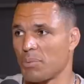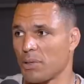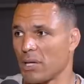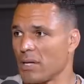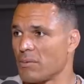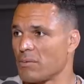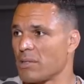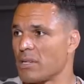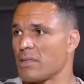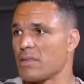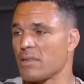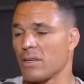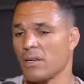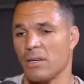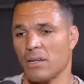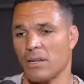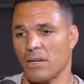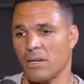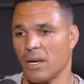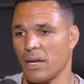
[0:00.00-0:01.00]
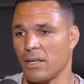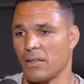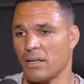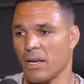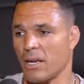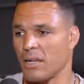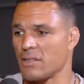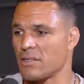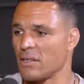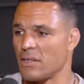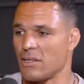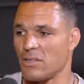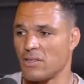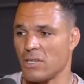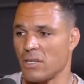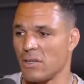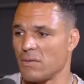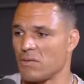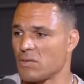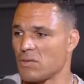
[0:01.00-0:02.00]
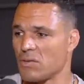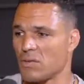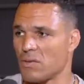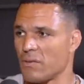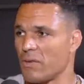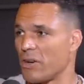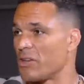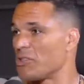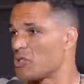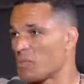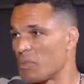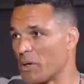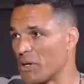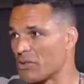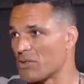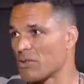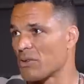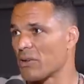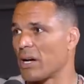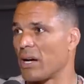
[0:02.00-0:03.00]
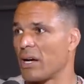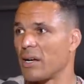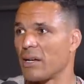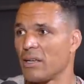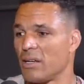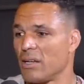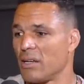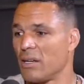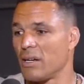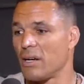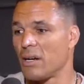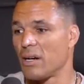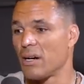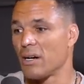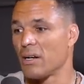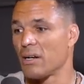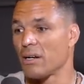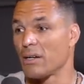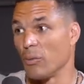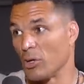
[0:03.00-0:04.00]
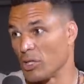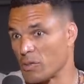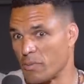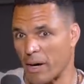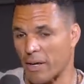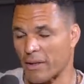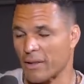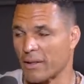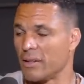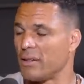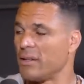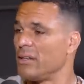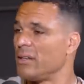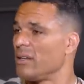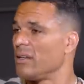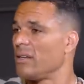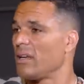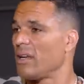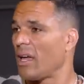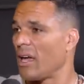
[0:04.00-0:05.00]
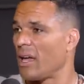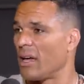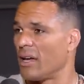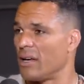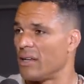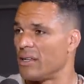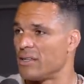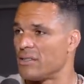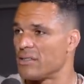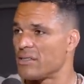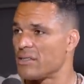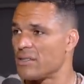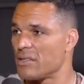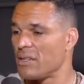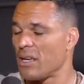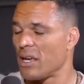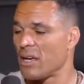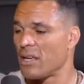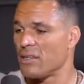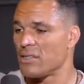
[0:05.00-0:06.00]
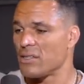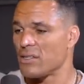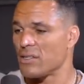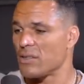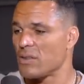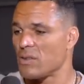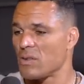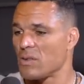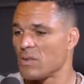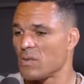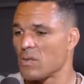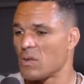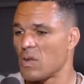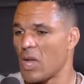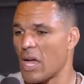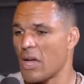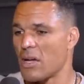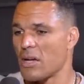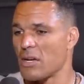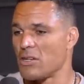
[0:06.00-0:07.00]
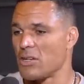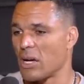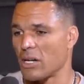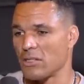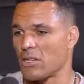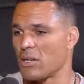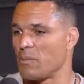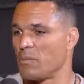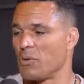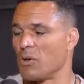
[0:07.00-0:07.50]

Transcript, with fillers: played with uh, in the Kansas City Chiefs, who's a very spiritual guy. Uh, he was back then, and and he conducted a